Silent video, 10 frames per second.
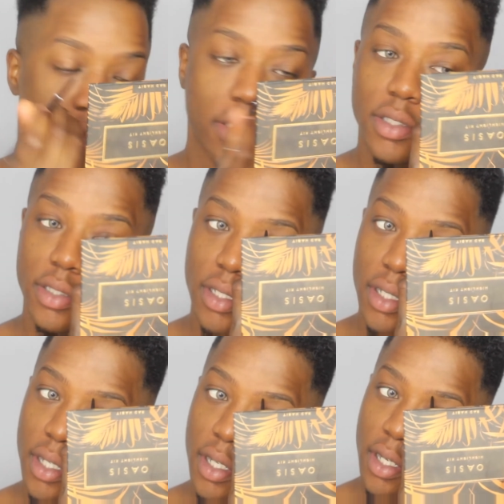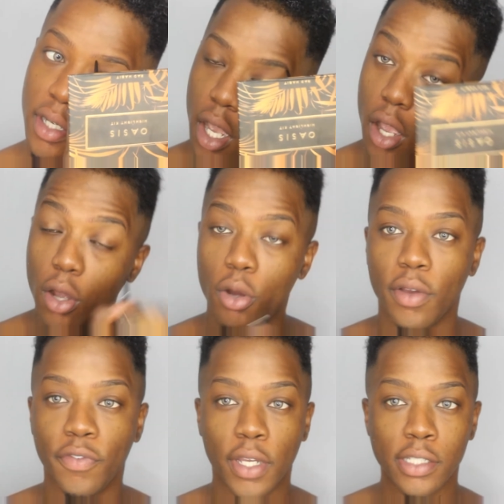else. Oh,
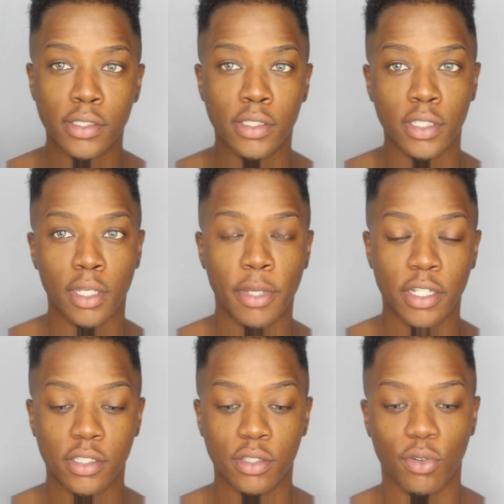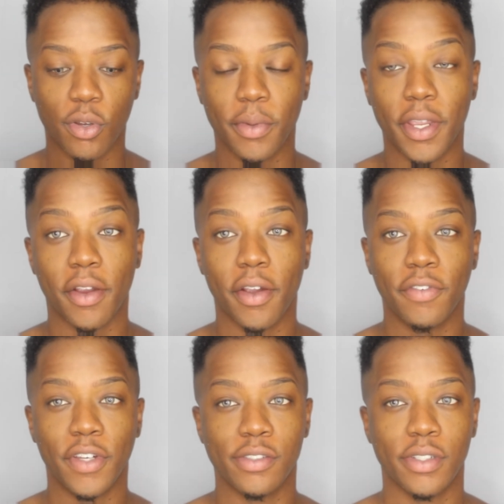if you guys can see, I'm actually growing my hair out.
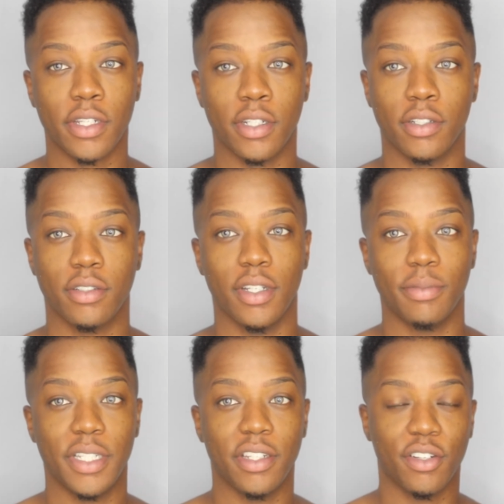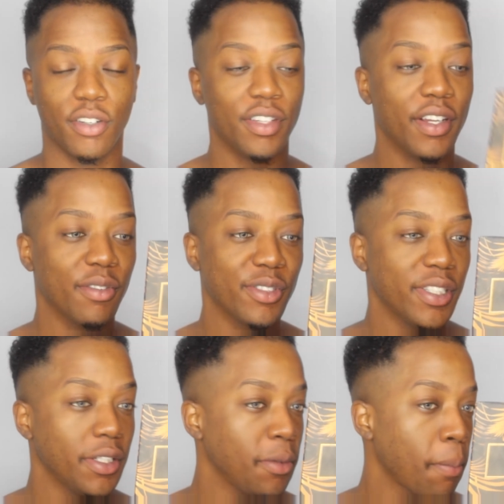If you guys want like an updated curly hair
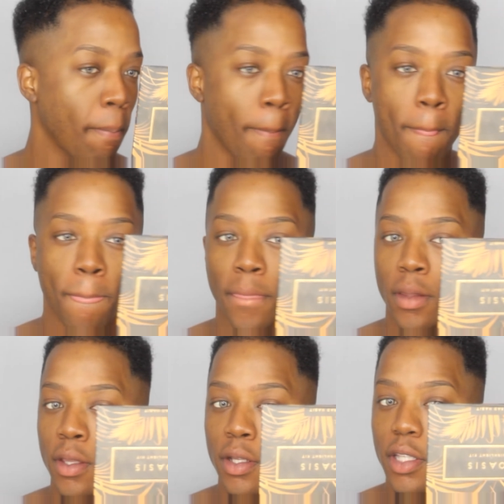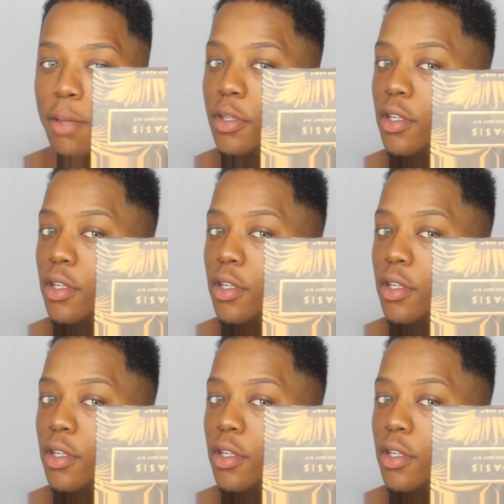routine, let me